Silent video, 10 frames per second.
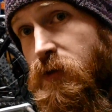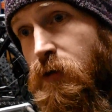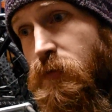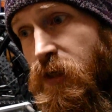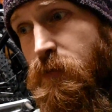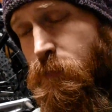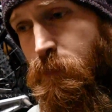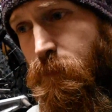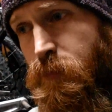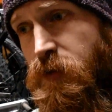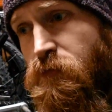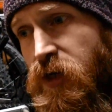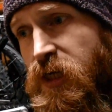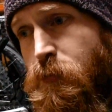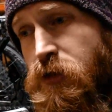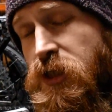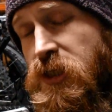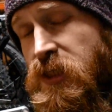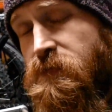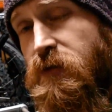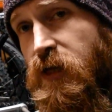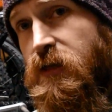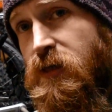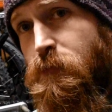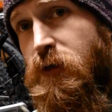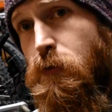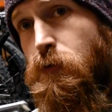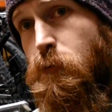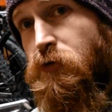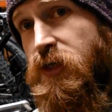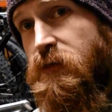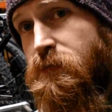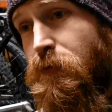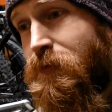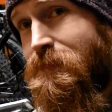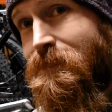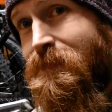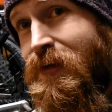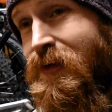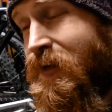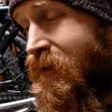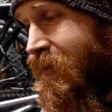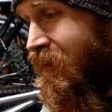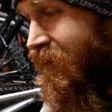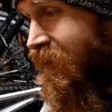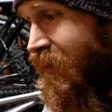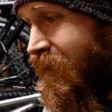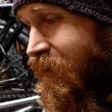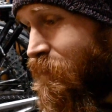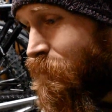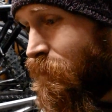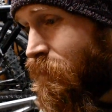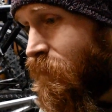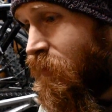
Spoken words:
That they'd be really appreciative of that. That'd be an awesome present for them.